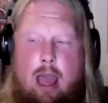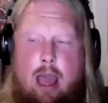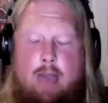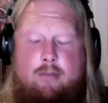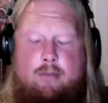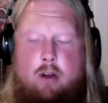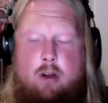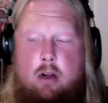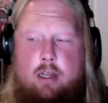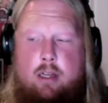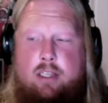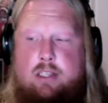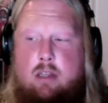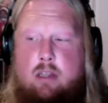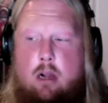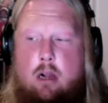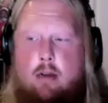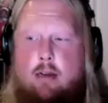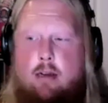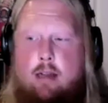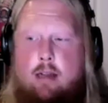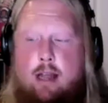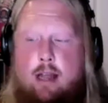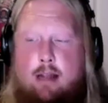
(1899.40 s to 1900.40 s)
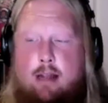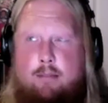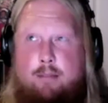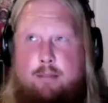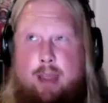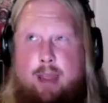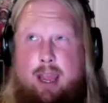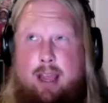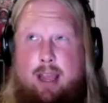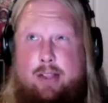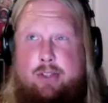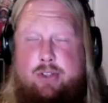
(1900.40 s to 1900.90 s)
already started on
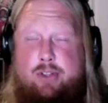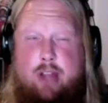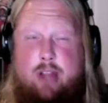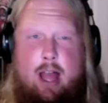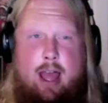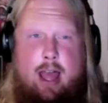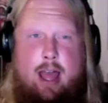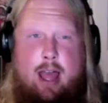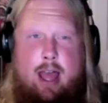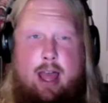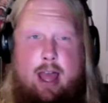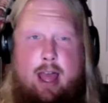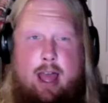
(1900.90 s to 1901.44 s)
page 9,